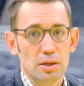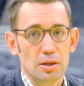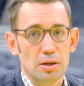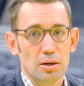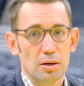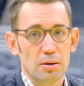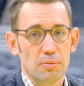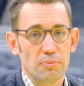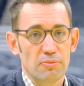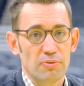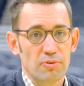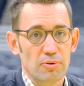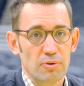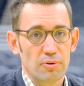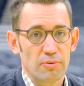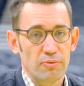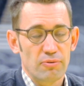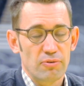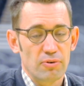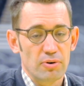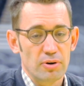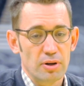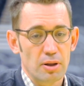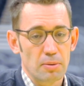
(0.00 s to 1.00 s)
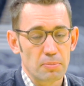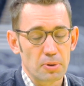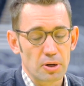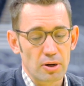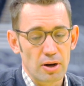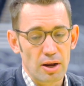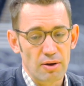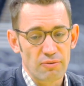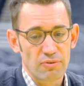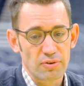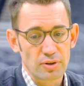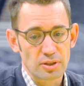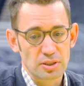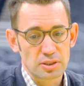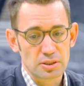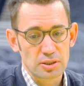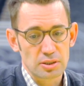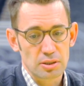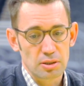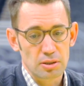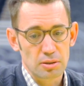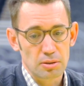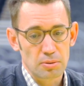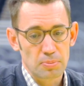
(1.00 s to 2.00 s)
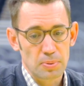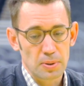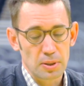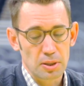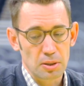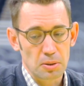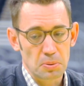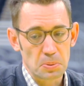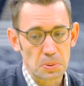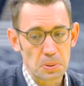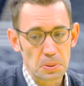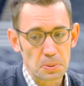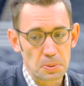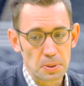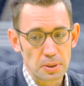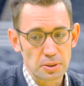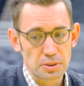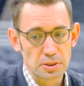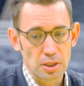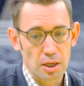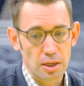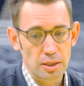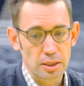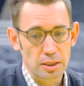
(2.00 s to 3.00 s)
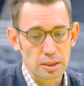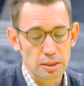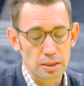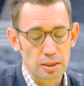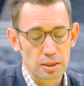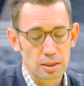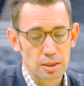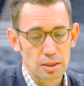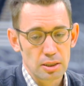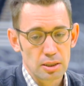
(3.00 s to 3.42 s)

um, for, for demographics, uh, depending on where we're designing.